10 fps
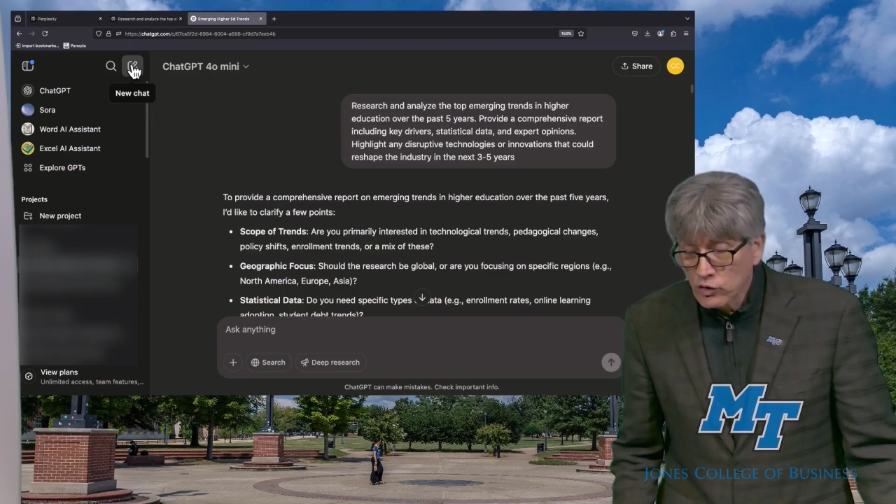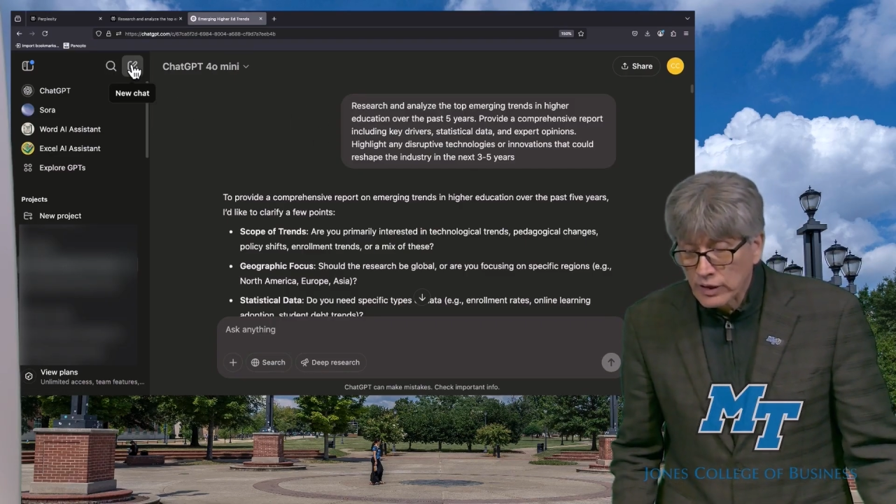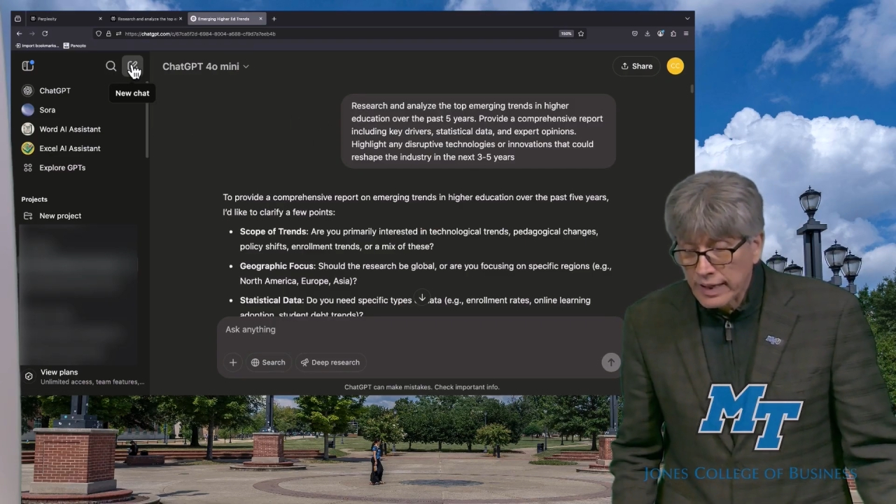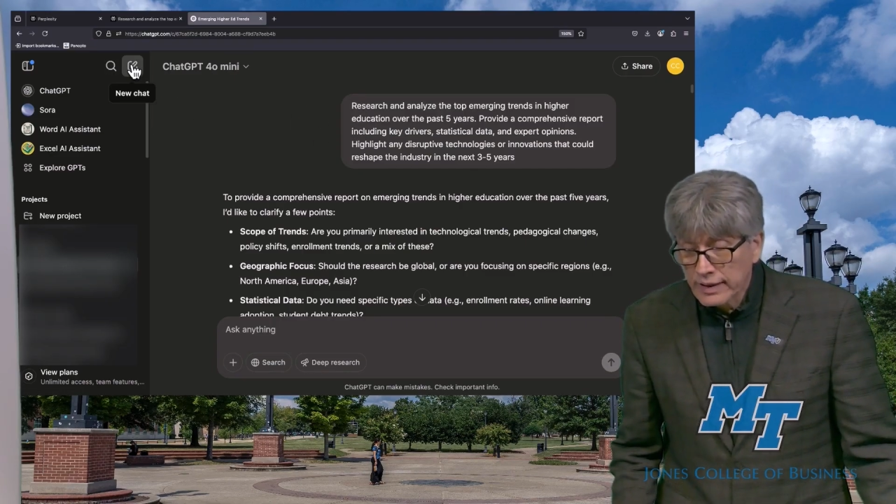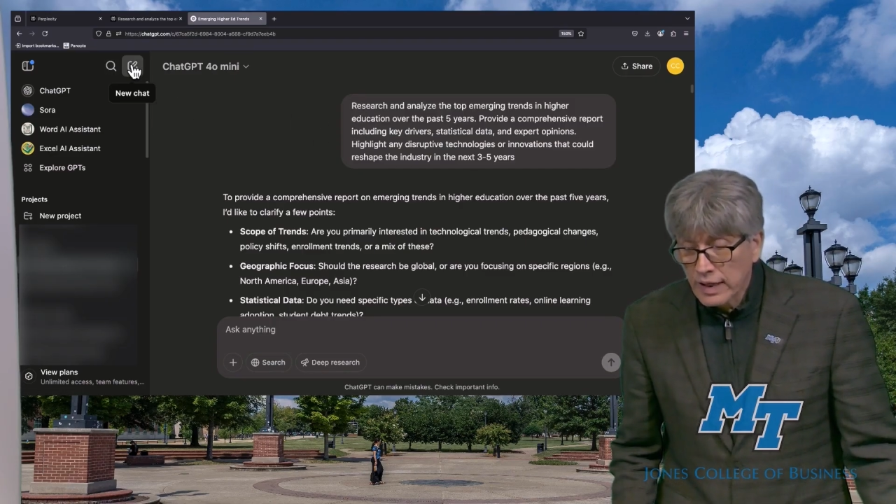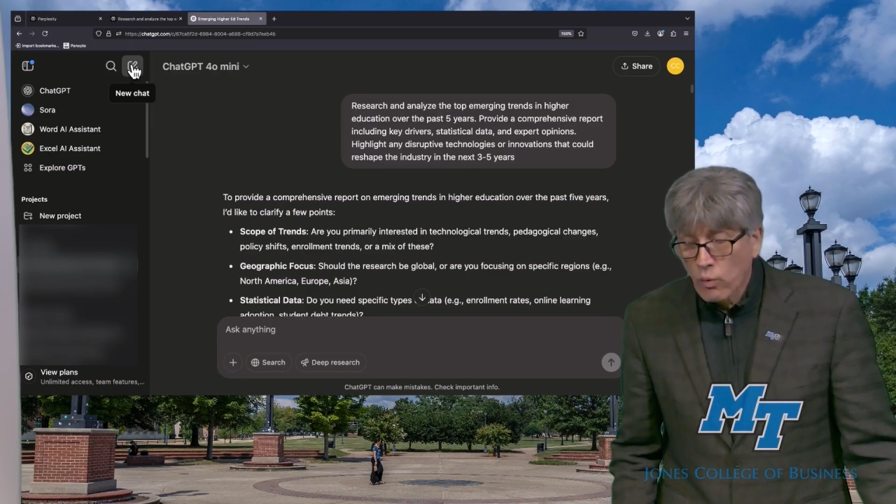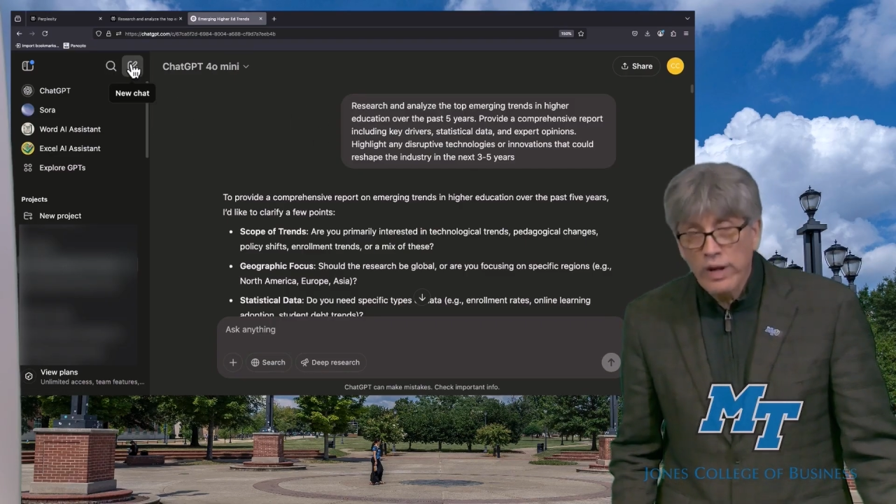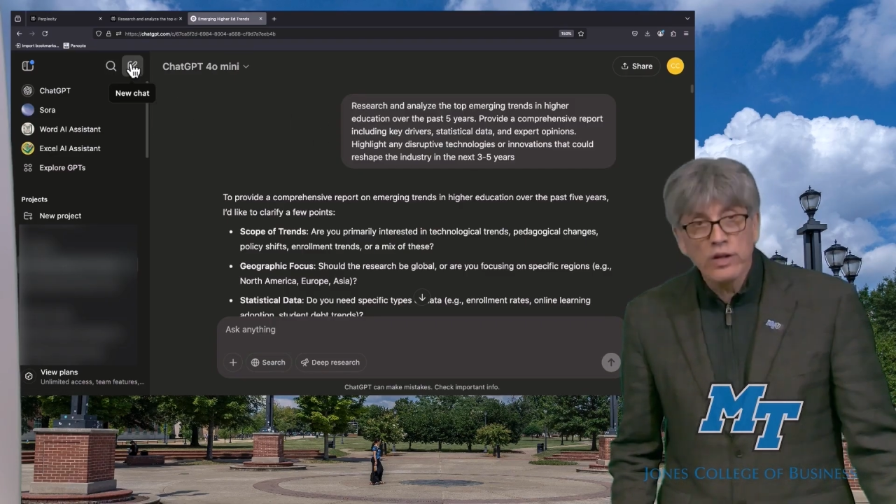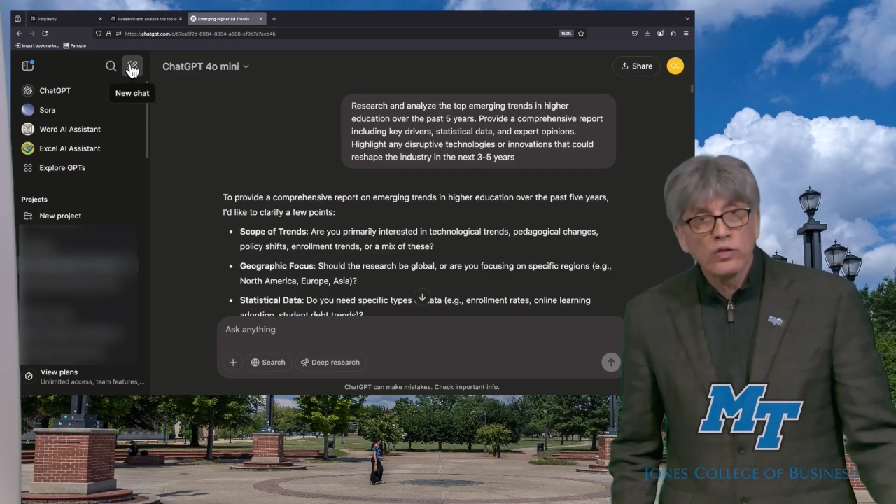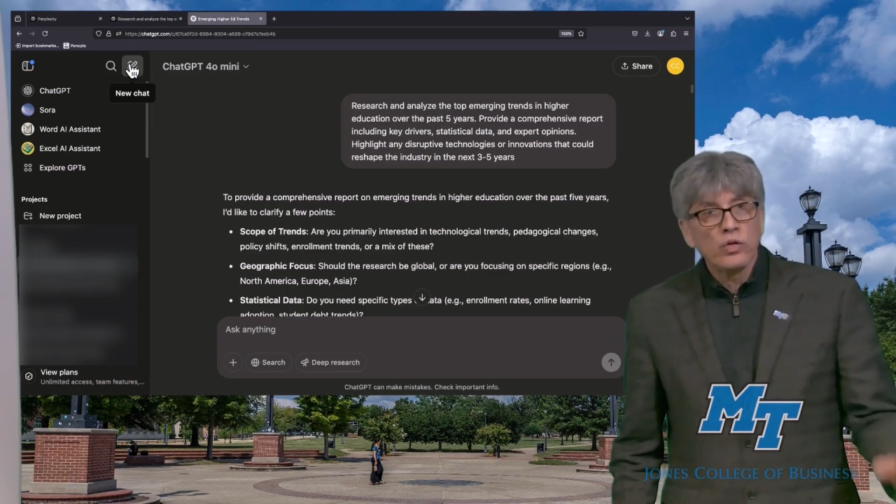you select the
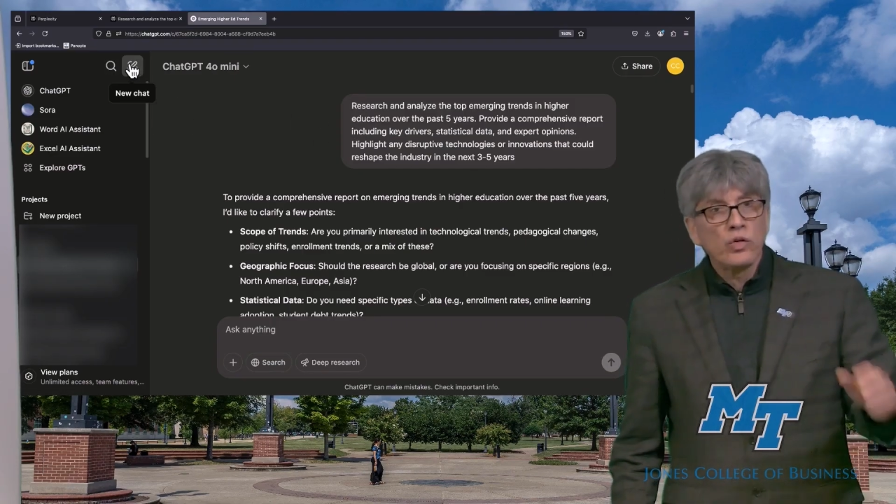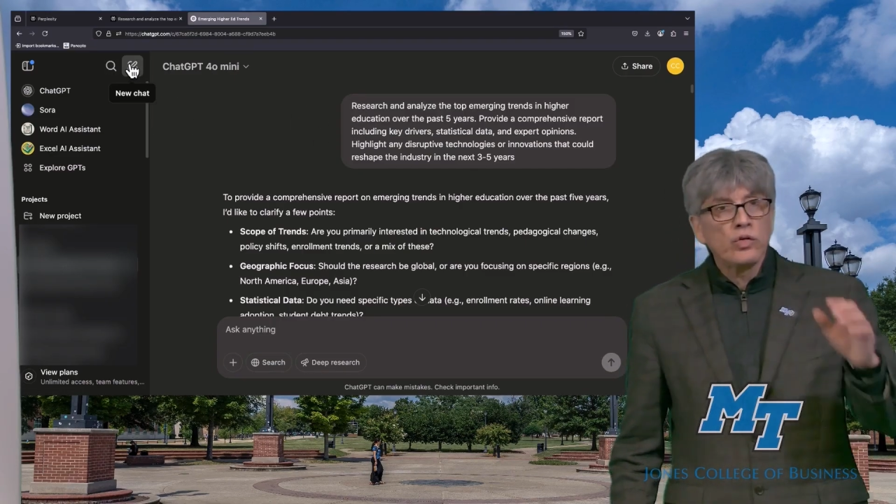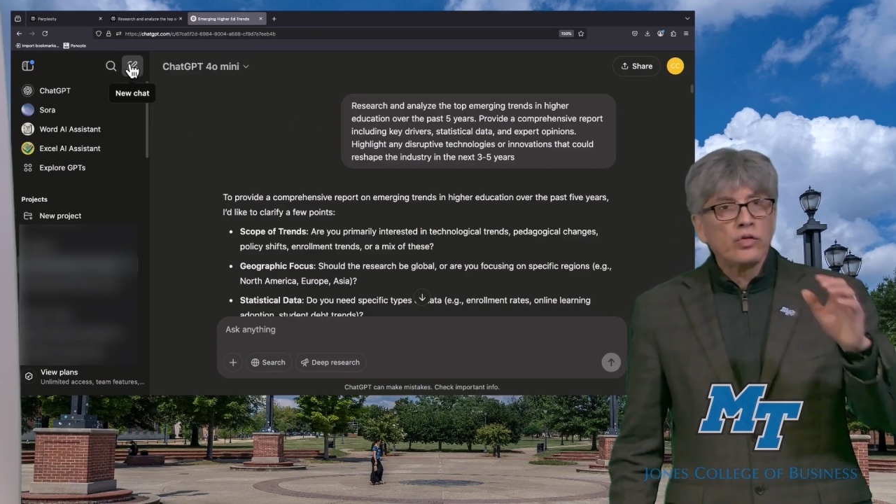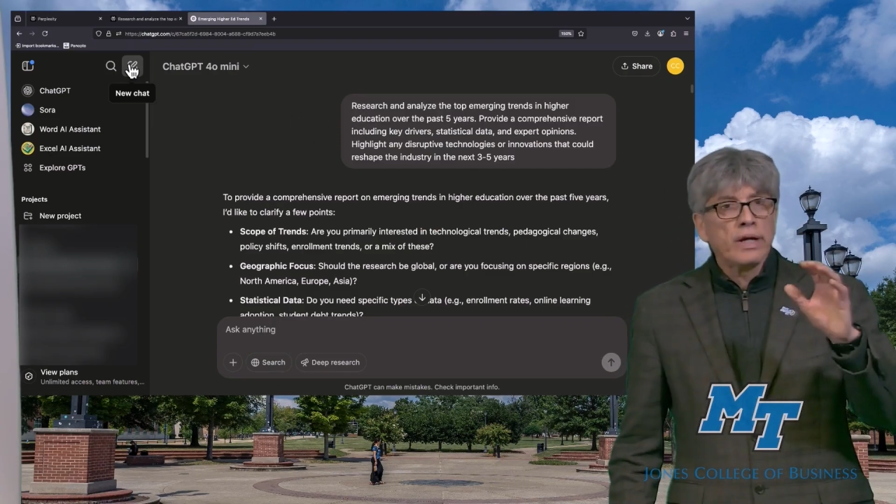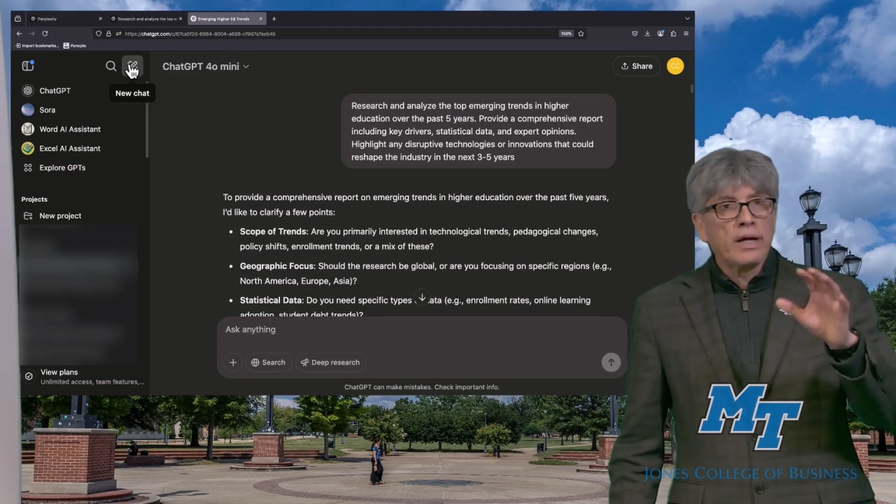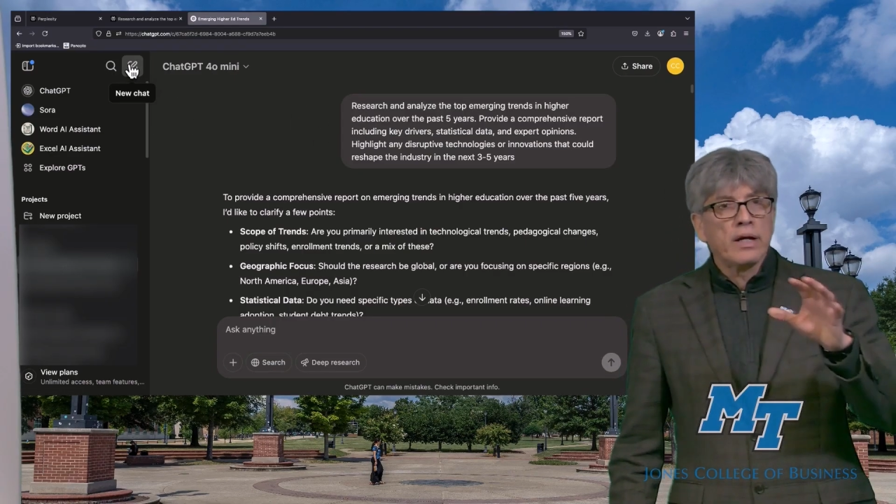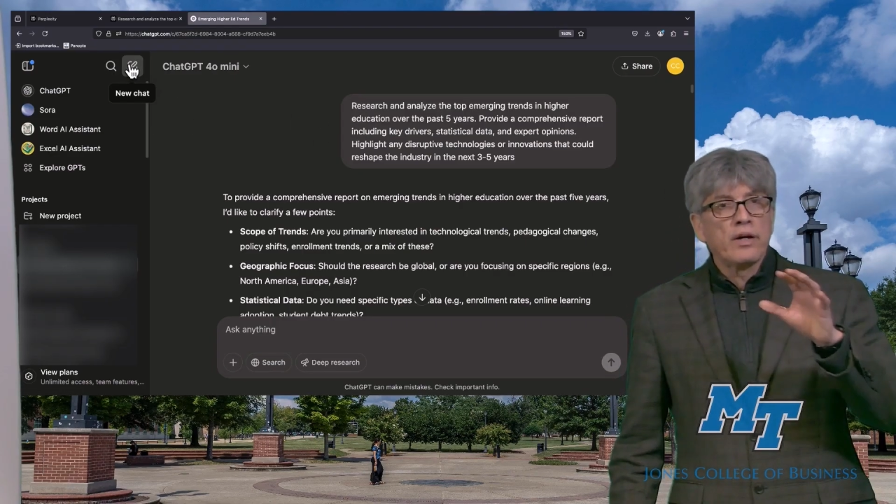query to use the